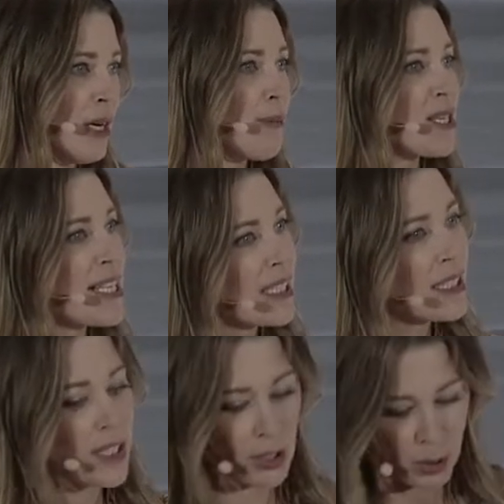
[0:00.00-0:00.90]

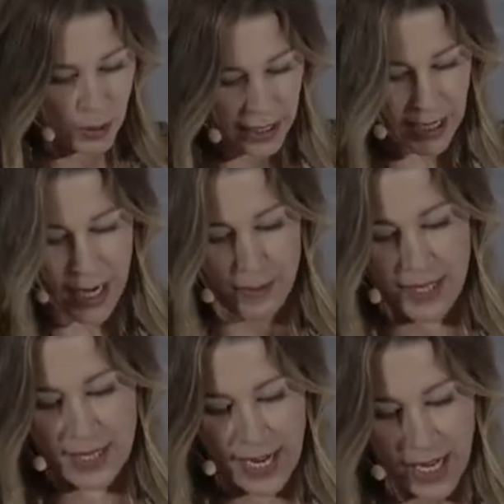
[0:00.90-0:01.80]
particularly when it
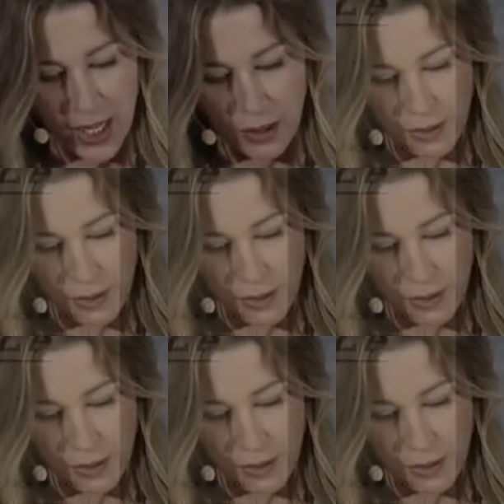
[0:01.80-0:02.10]
comes to health.